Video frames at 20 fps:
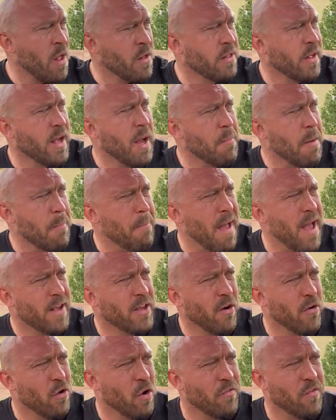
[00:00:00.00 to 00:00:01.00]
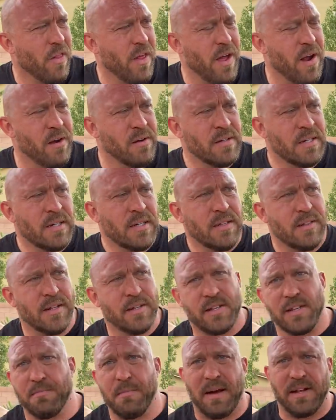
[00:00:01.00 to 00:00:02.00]
They got my backyard over there.
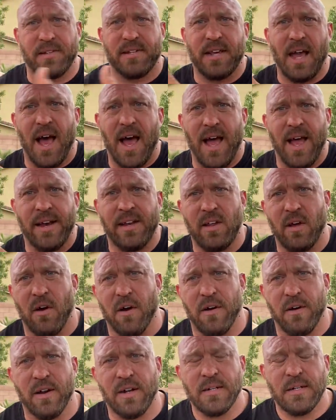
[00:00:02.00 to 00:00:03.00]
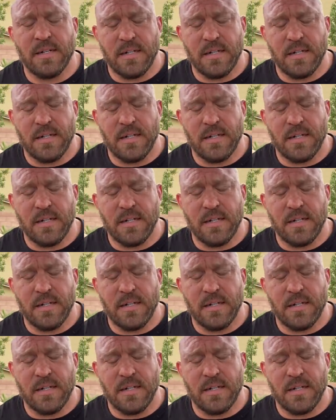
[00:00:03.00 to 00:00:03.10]
This is my side yard.